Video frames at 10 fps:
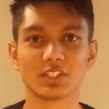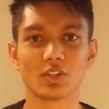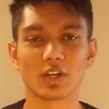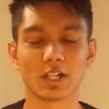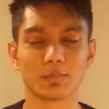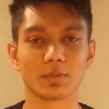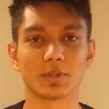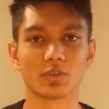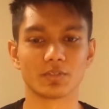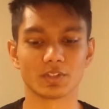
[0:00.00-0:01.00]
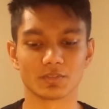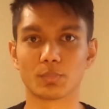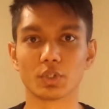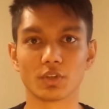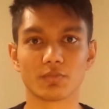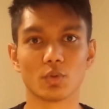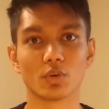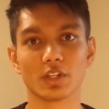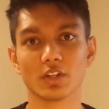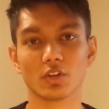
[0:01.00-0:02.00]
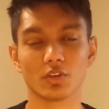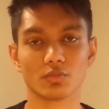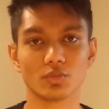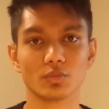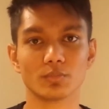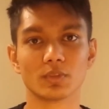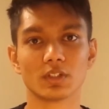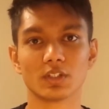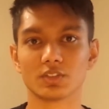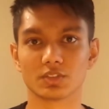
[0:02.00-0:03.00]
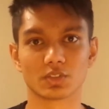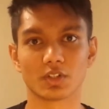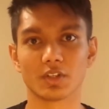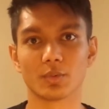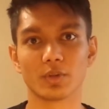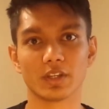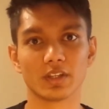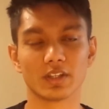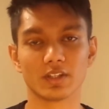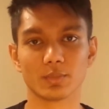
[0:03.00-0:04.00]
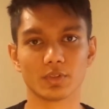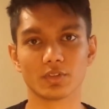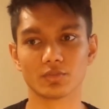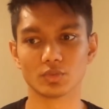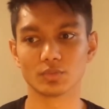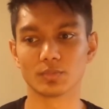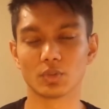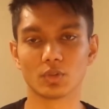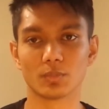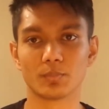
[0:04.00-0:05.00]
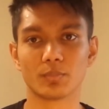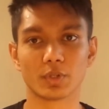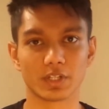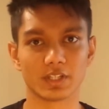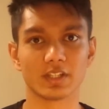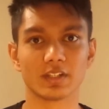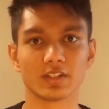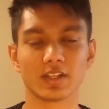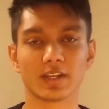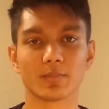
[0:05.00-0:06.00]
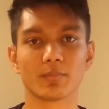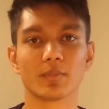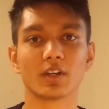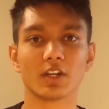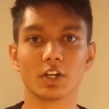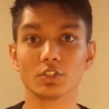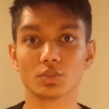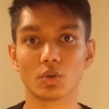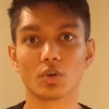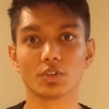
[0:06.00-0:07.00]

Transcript: not helping my revision put your phone in another room just hide it away into another room or put it in um, a drawer or